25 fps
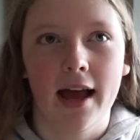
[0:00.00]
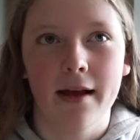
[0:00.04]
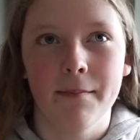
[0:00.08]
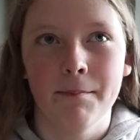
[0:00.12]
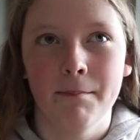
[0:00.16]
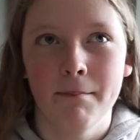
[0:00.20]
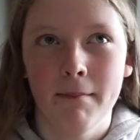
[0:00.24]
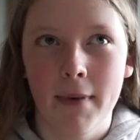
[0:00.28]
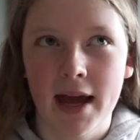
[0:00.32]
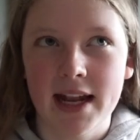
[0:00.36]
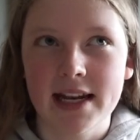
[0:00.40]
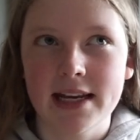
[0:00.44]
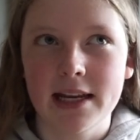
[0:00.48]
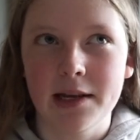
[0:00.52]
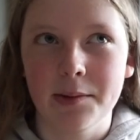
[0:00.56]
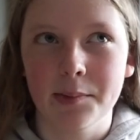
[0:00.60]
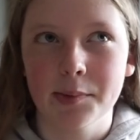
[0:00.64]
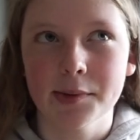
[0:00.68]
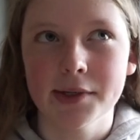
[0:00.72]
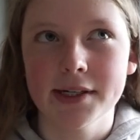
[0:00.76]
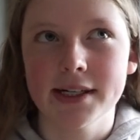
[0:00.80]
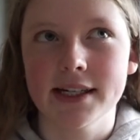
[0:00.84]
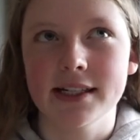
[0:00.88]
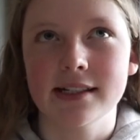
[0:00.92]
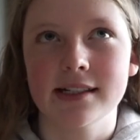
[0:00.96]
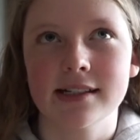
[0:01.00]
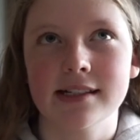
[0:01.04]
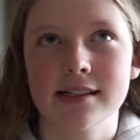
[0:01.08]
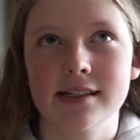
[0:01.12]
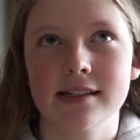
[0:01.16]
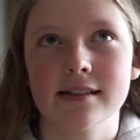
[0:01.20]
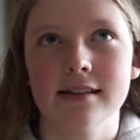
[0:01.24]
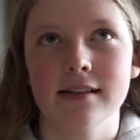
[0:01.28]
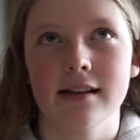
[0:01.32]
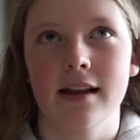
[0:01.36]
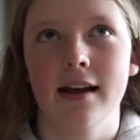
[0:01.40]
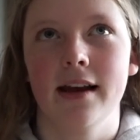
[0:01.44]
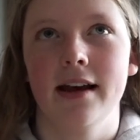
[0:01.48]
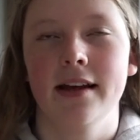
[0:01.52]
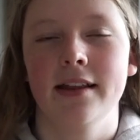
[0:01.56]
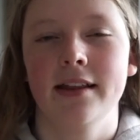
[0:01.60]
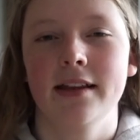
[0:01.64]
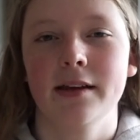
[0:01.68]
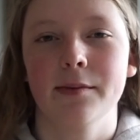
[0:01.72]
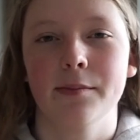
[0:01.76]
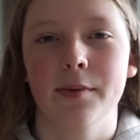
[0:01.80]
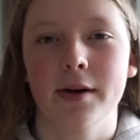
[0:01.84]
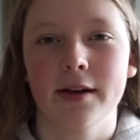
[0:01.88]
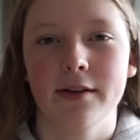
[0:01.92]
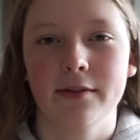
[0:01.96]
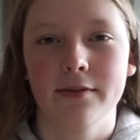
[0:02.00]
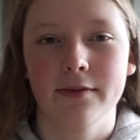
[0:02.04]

many breeds. Like, I think my